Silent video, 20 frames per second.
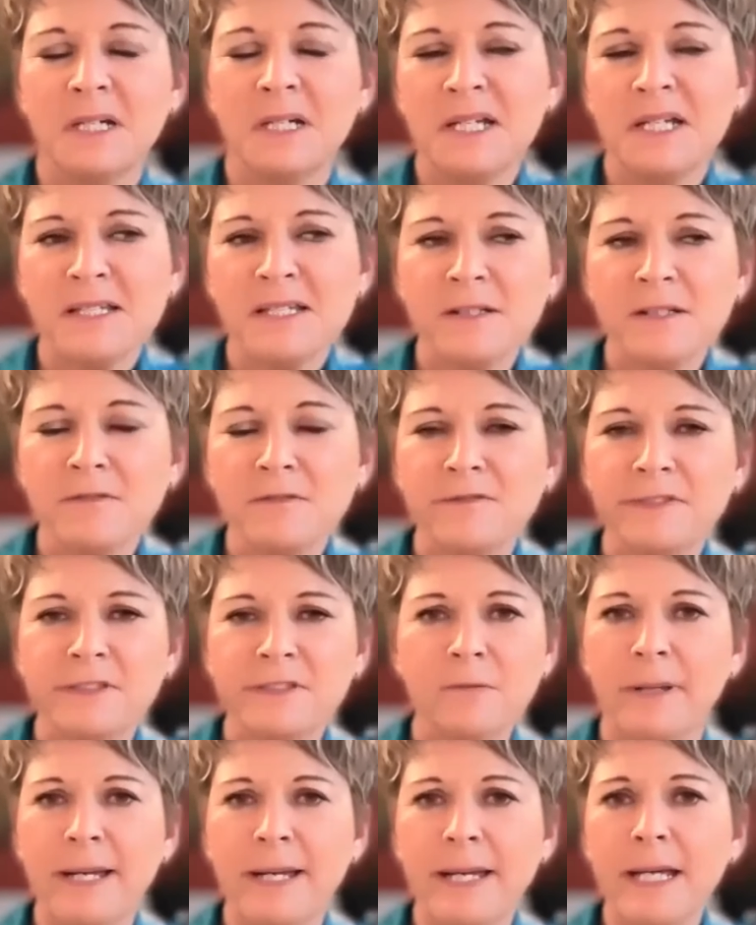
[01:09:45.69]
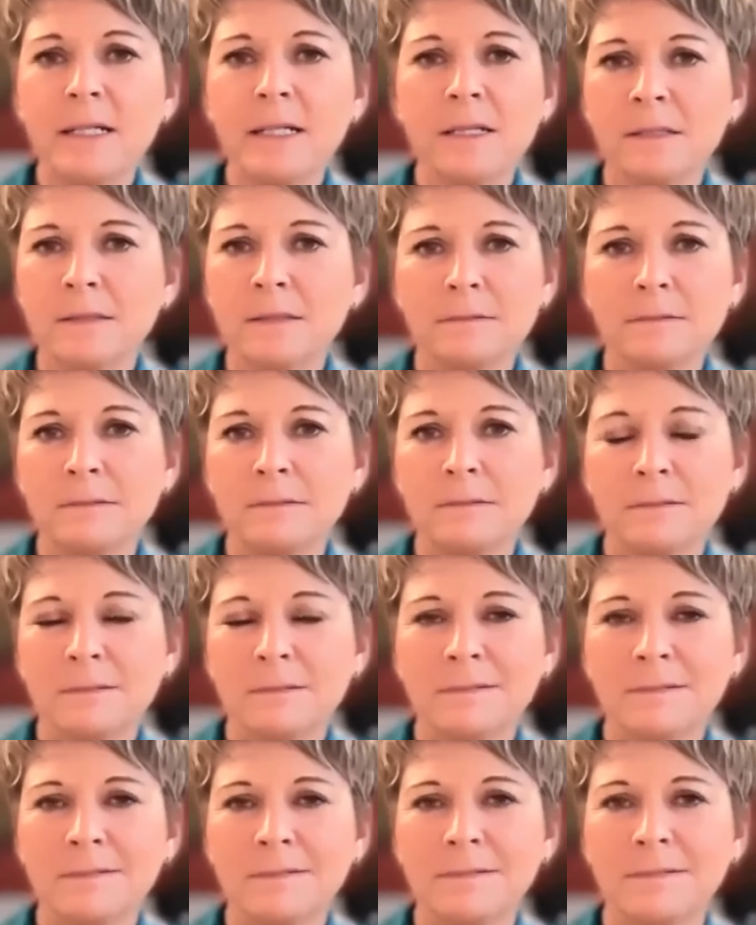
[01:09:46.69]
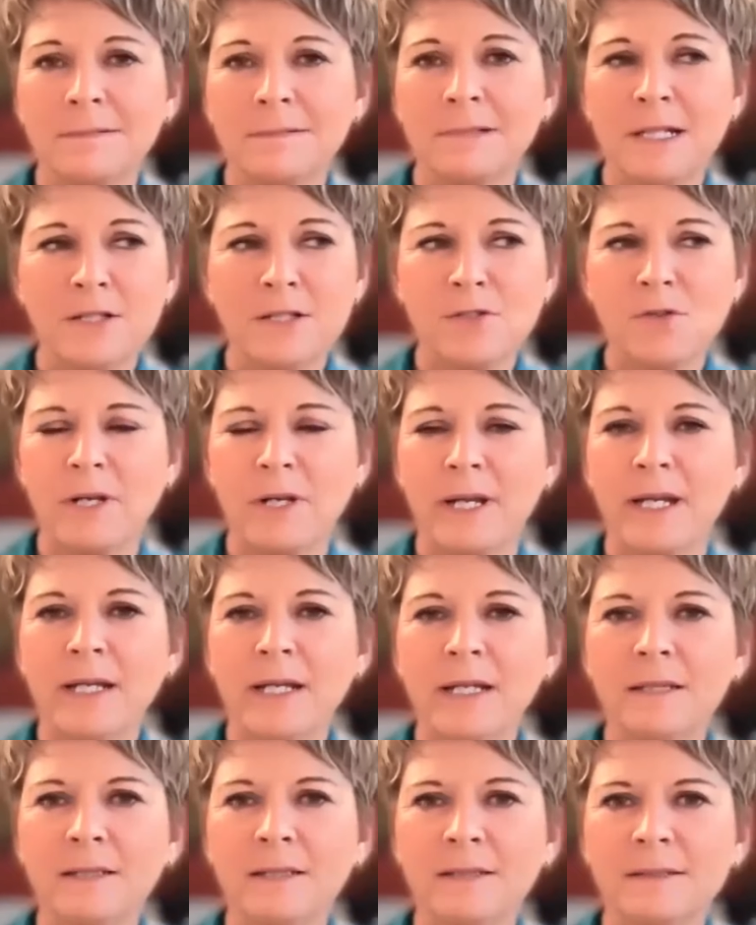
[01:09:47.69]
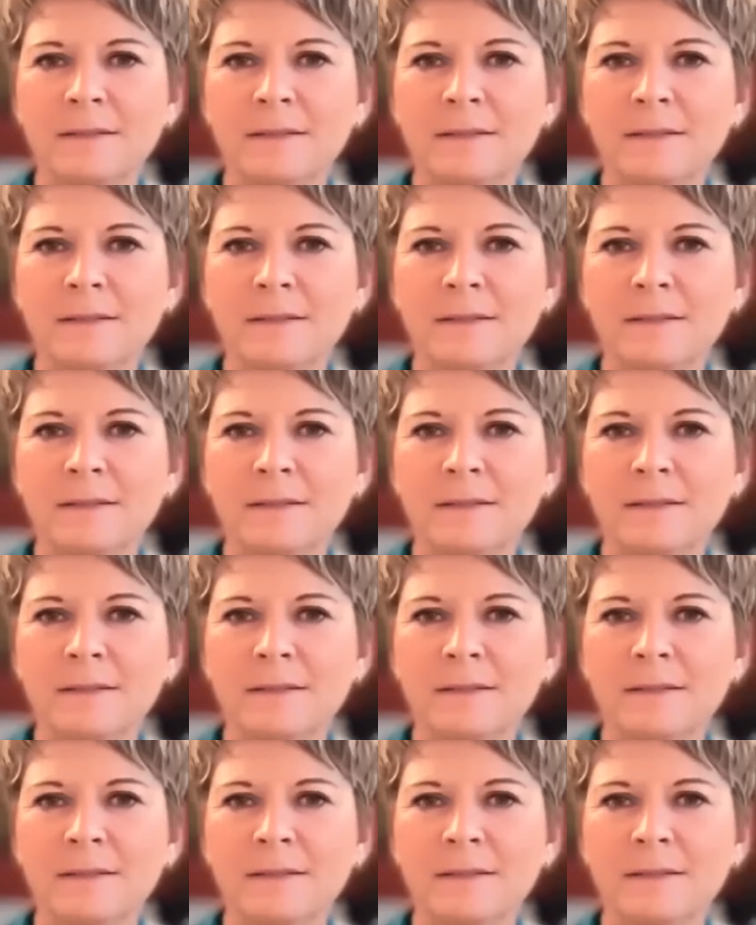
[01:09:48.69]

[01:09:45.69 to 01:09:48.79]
I still feel bad. That's okay.